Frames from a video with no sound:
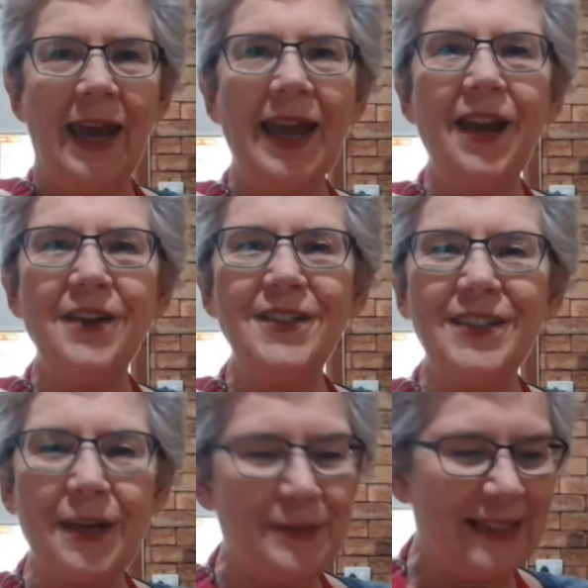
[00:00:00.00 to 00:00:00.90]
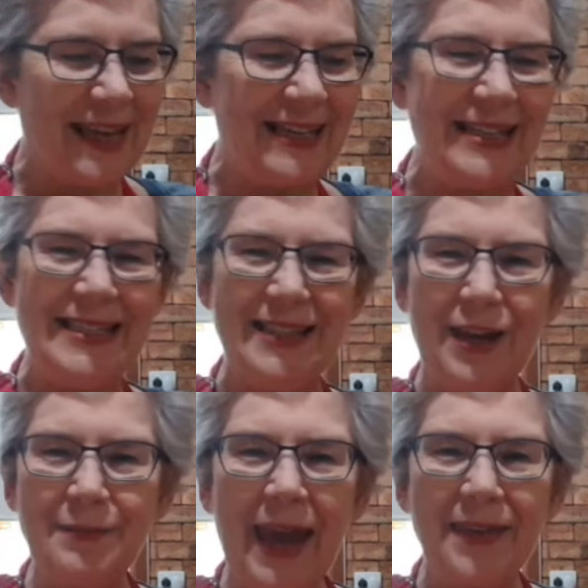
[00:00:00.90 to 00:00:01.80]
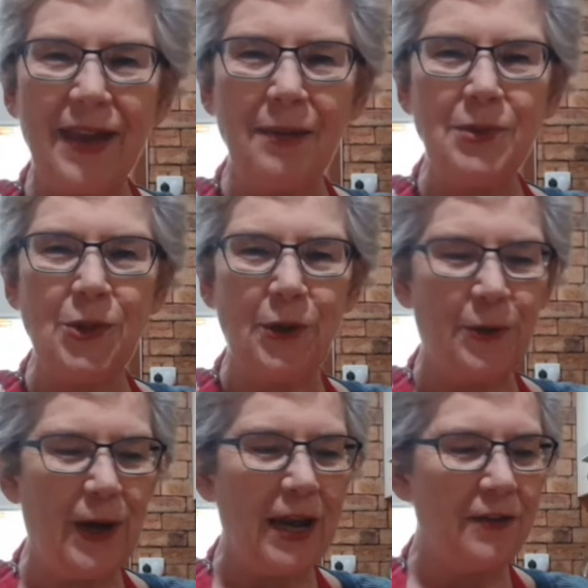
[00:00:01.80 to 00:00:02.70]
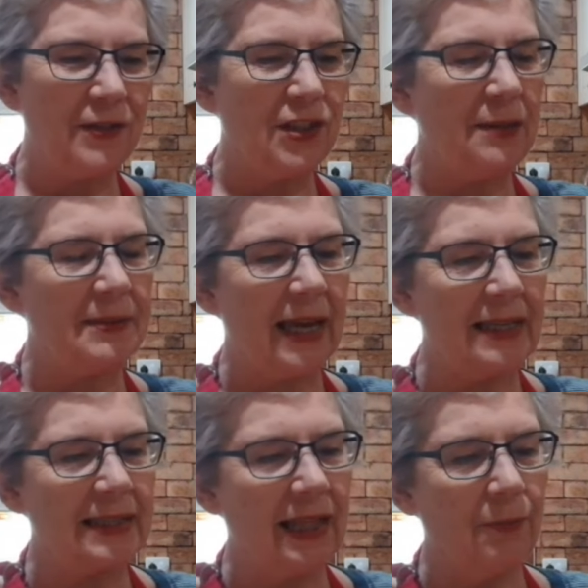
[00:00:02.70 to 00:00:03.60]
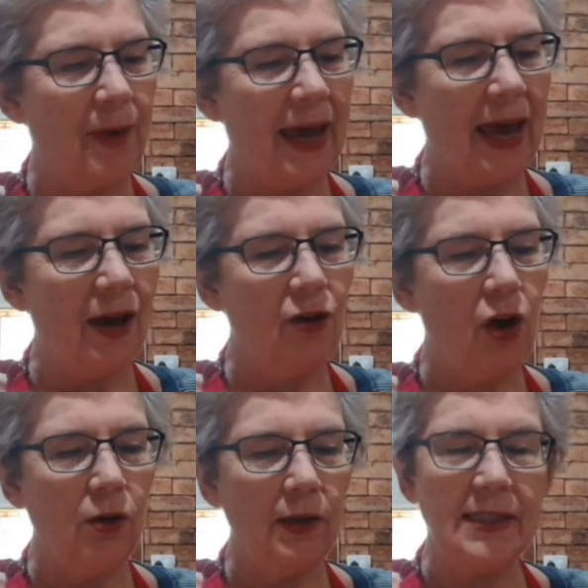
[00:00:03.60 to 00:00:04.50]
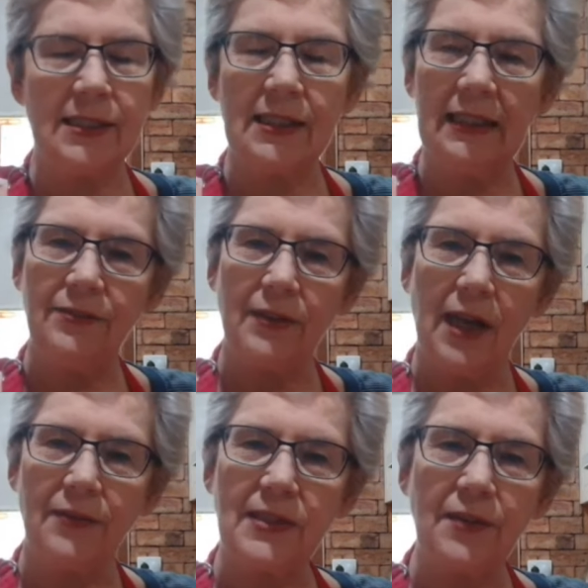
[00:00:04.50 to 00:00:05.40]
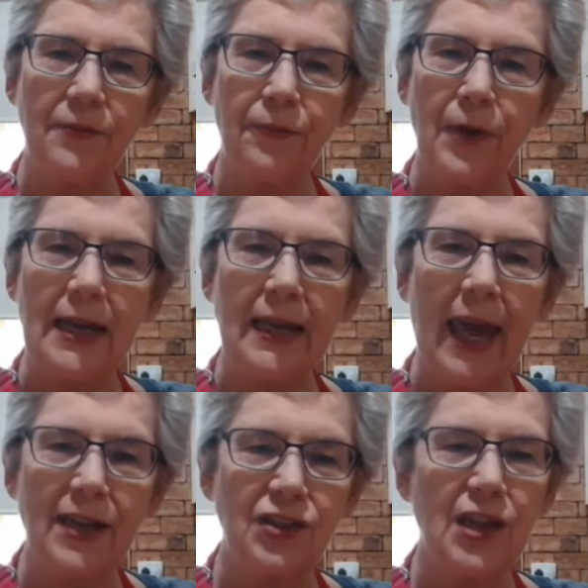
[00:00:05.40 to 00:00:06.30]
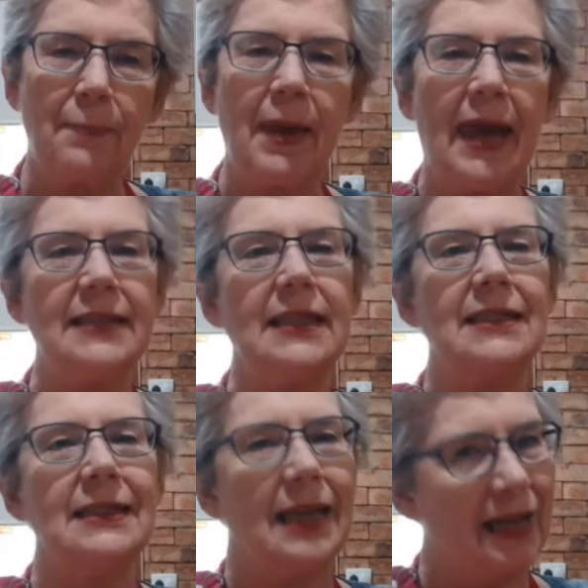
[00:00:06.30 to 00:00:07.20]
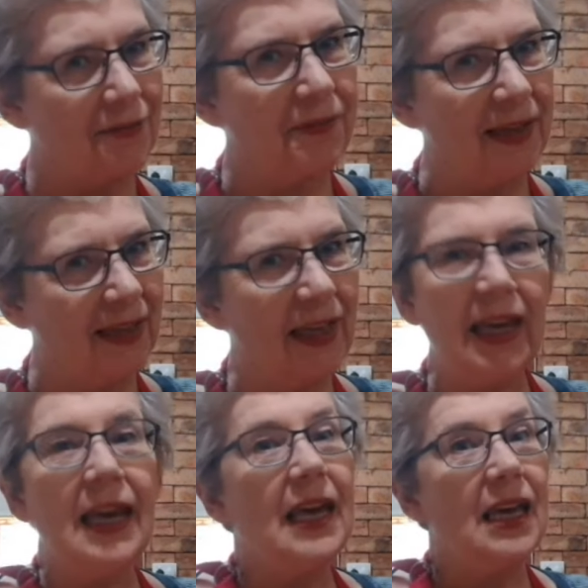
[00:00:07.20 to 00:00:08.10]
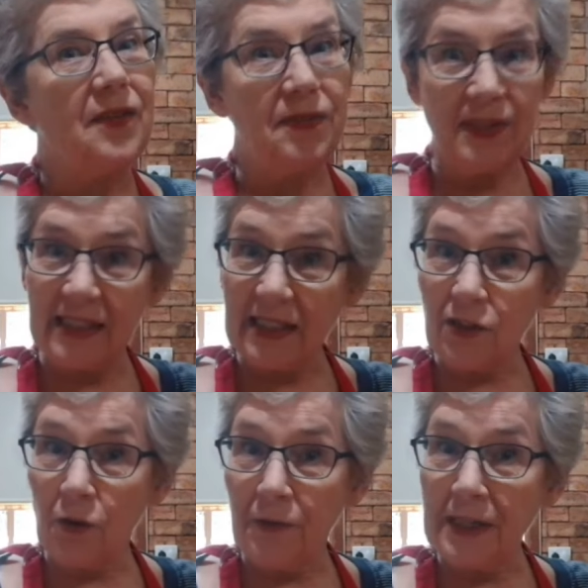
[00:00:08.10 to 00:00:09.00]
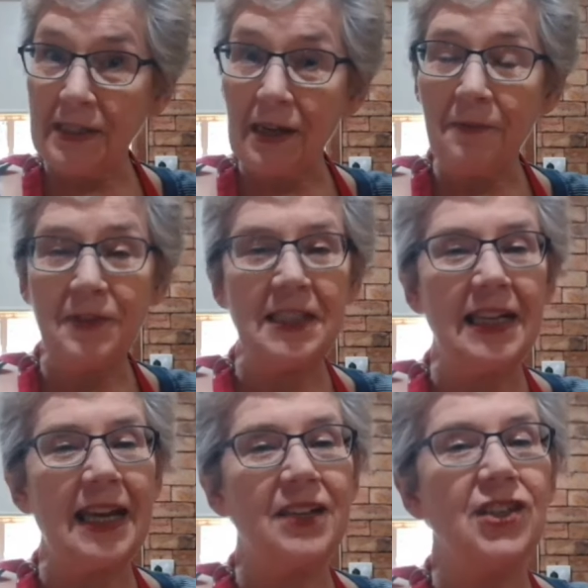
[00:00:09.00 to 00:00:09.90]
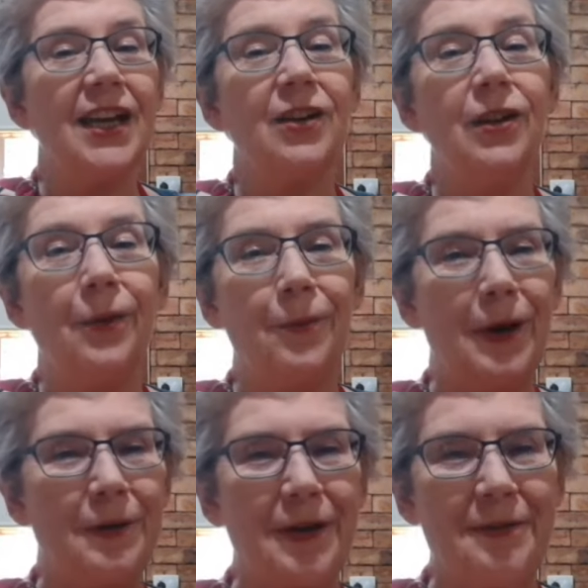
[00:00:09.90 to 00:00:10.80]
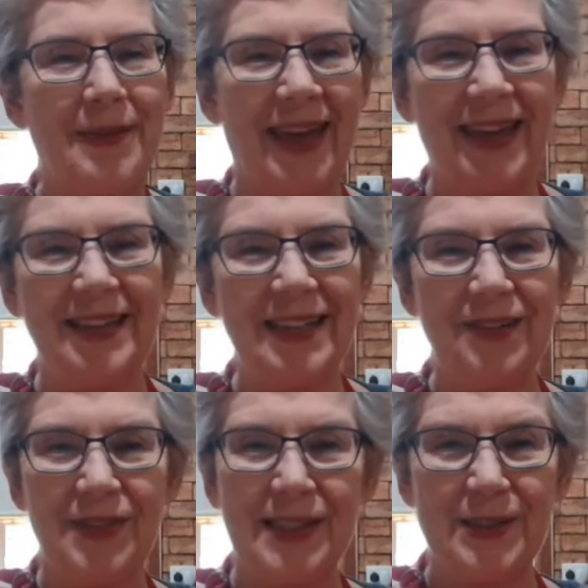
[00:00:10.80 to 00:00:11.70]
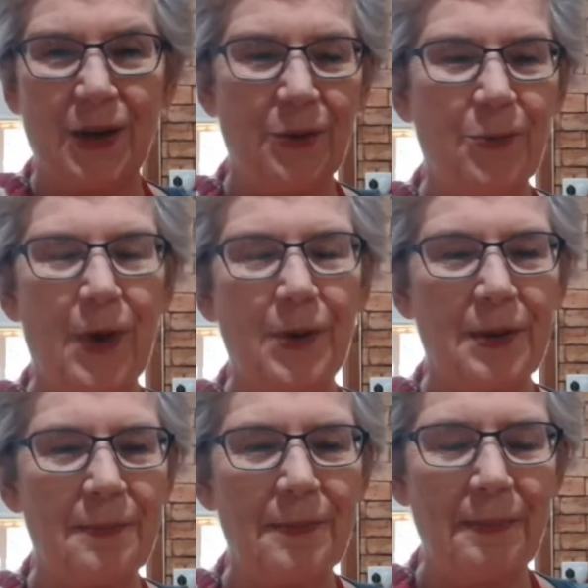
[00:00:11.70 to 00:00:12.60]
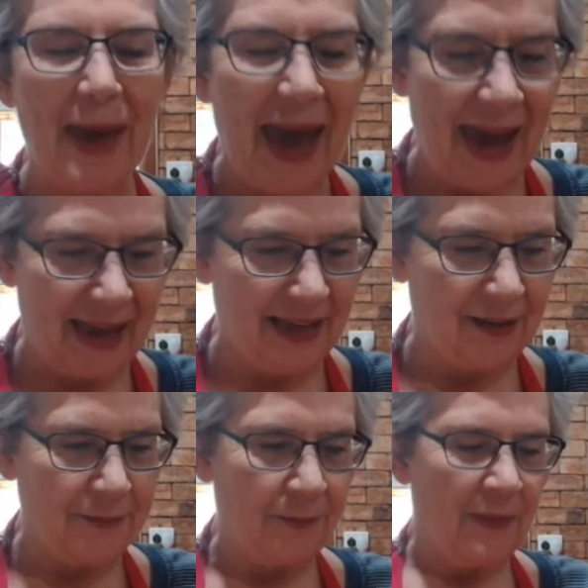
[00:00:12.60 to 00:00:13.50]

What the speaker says: Hello, Chief Skaters. I'm Kath Armstrong, creator of the Chief Skates Club, where our goal is to live life debt-free, cashed up, and laughing. If this is your first time visiting our channel, welcome. And if it's not, welcome back.